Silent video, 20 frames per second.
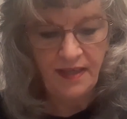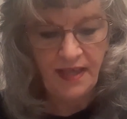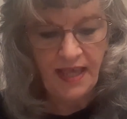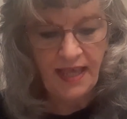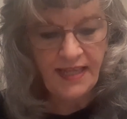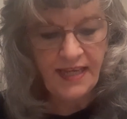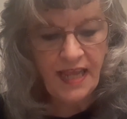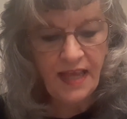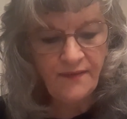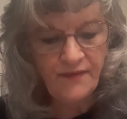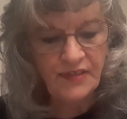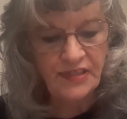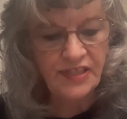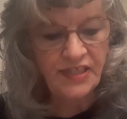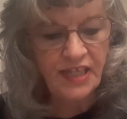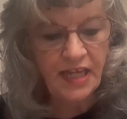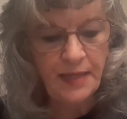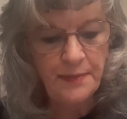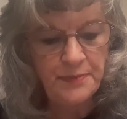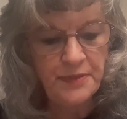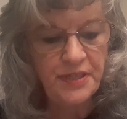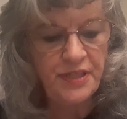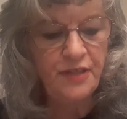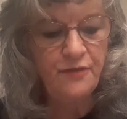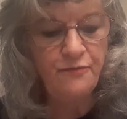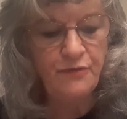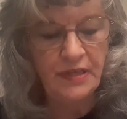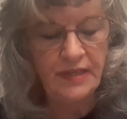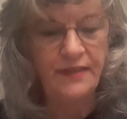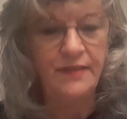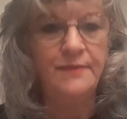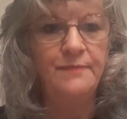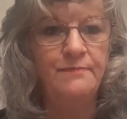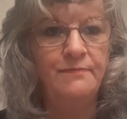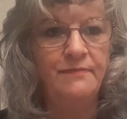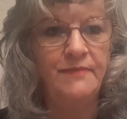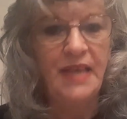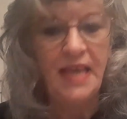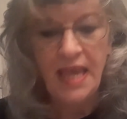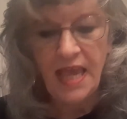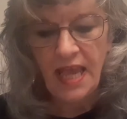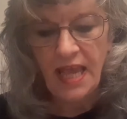and have us type to the rhythm